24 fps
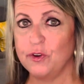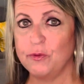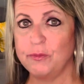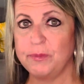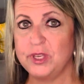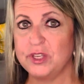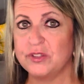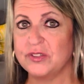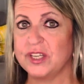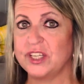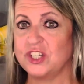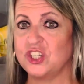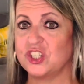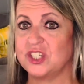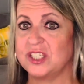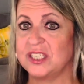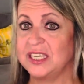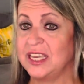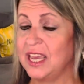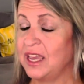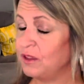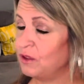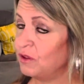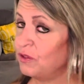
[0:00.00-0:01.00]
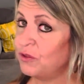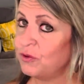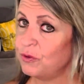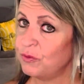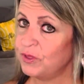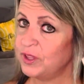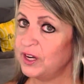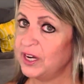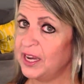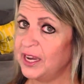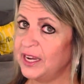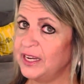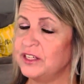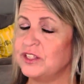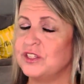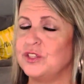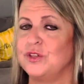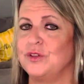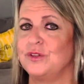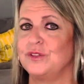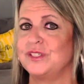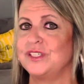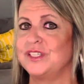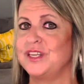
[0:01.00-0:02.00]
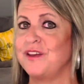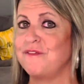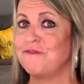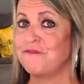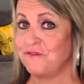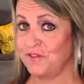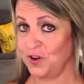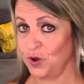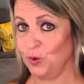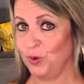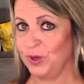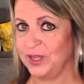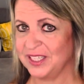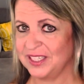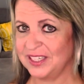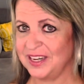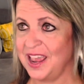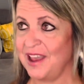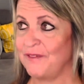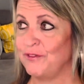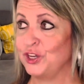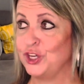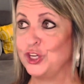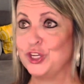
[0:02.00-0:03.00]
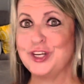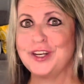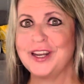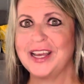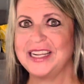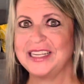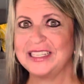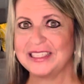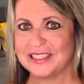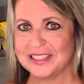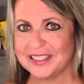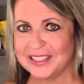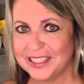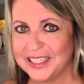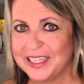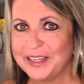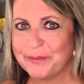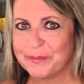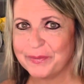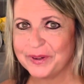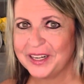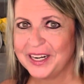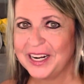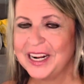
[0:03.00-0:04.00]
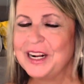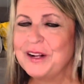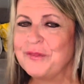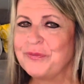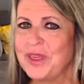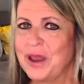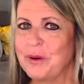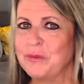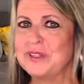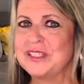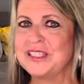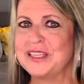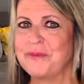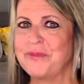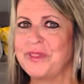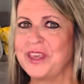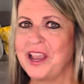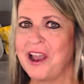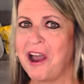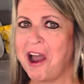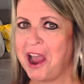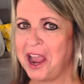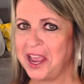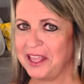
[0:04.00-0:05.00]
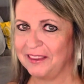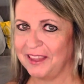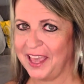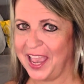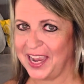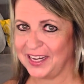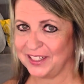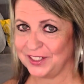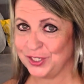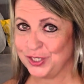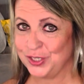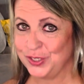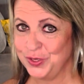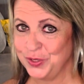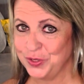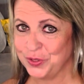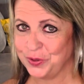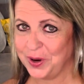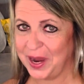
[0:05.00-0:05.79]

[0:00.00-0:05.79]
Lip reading: music just to get you through the night so you can stay focused and have a good night's sleep. That was something I lacked too.